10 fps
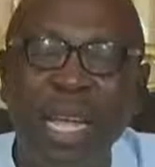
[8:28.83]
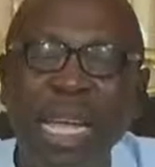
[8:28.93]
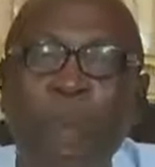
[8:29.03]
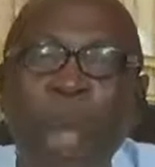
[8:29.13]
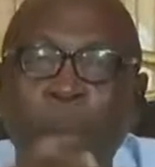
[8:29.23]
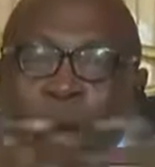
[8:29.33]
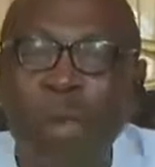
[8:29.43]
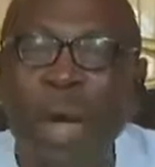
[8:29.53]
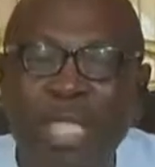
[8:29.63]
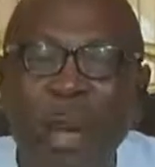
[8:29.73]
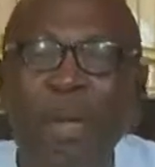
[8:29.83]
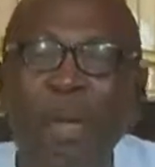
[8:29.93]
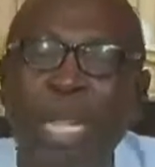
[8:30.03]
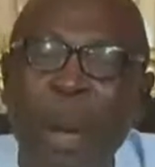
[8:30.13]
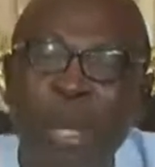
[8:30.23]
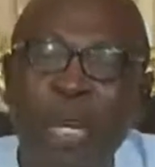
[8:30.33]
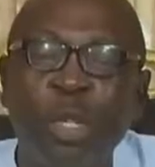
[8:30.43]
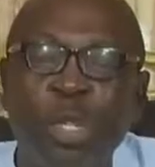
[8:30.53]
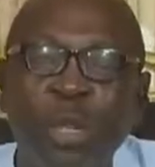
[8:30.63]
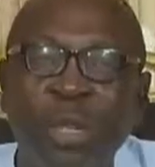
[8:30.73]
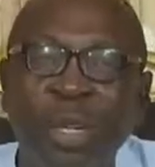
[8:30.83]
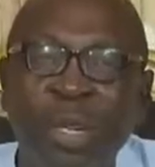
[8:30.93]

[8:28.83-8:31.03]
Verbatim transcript: The people you have said want to share money with you.